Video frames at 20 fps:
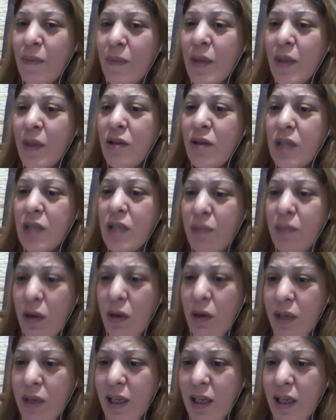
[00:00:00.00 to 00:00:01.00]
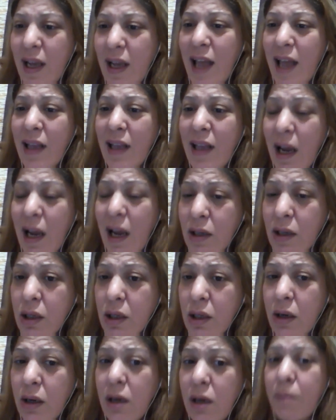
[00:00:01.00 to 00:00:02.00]
the smoking and
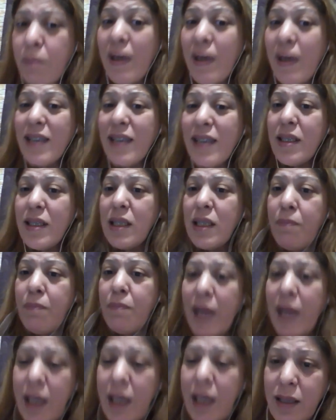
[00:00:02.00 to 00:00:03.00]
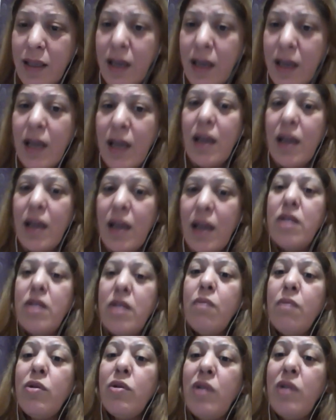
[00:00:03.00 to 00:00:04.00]
alcohol participate in the
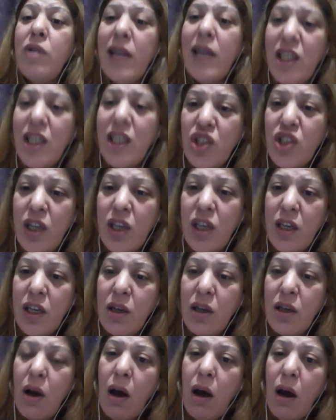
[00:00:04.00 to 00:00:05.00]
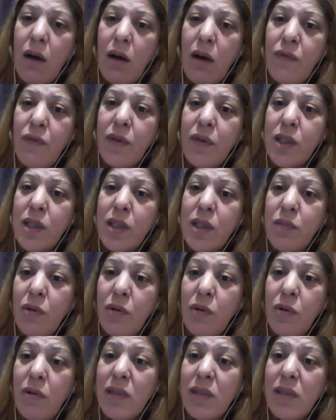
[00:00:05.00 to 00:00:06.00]
modulation of
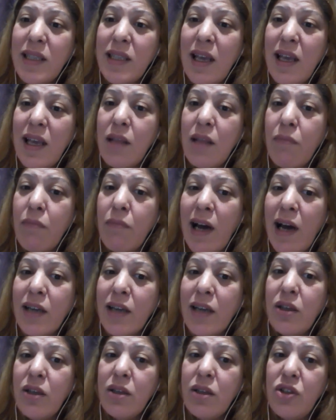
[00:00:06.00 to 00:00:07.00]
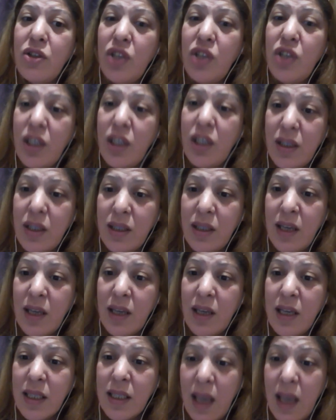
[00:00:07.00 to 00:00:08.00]
small cell marker genes.
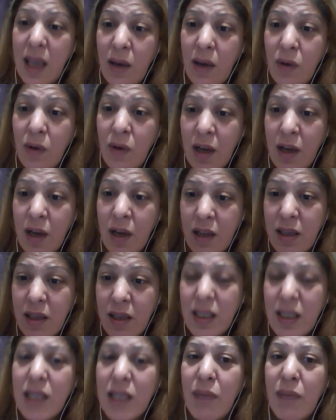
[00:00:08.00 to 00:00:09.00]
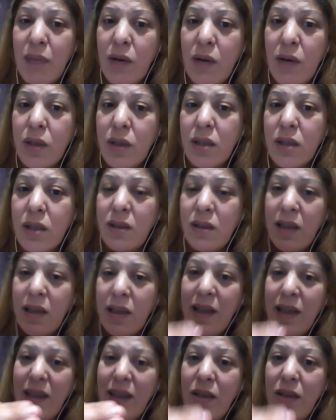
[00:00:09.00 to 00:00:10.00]
So this smoking
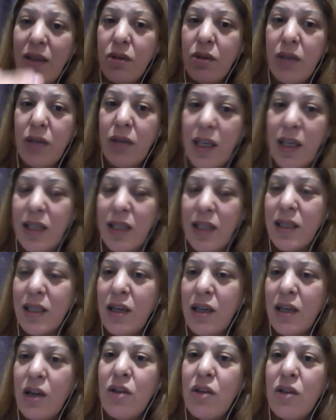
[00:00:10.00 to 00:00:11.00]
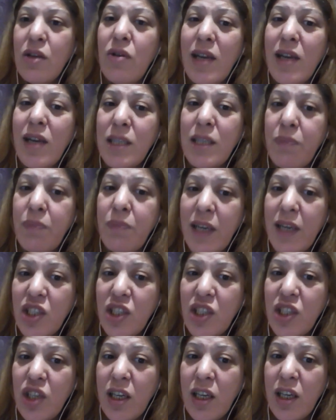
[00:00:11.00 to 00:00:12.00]
increases the
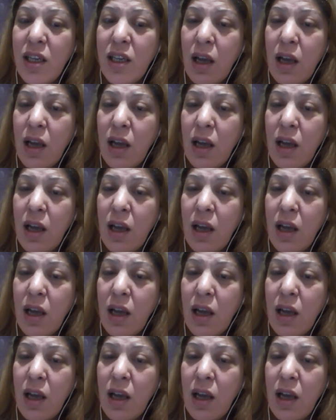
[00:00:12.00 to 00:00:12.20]
expression